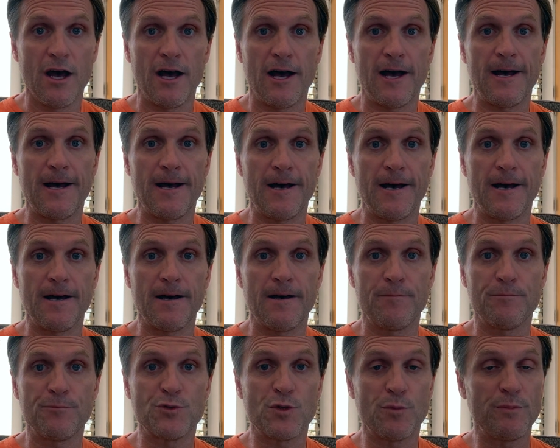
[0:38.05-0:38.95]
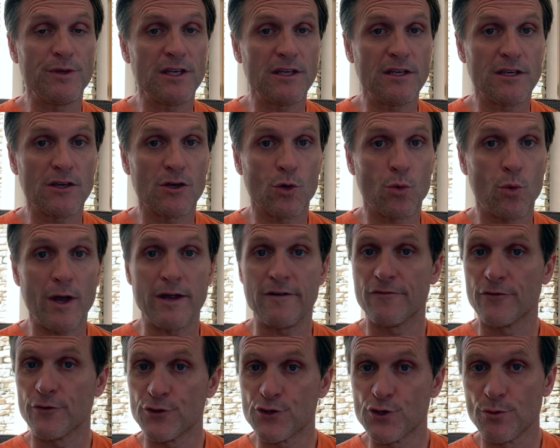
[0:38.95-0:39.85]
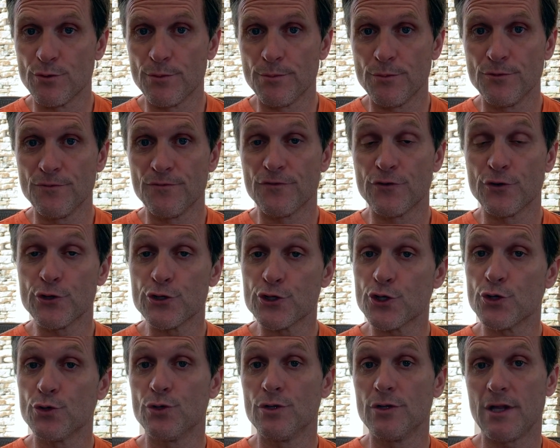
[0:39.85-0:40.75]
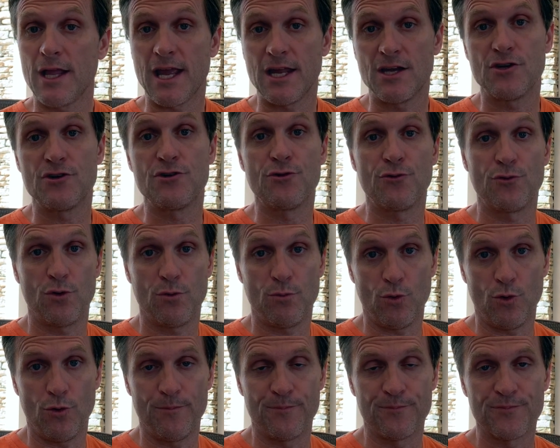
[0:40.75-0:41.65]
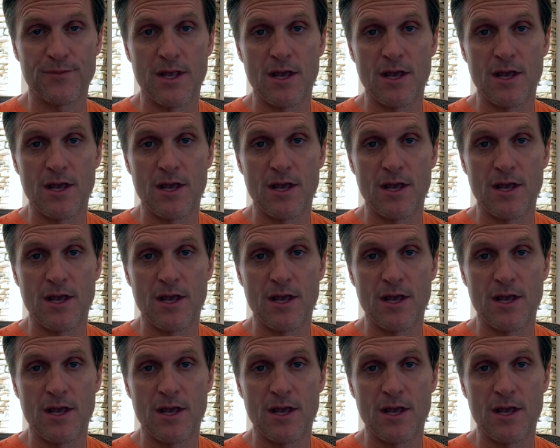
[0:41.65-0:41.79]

to be quite versatile and durable.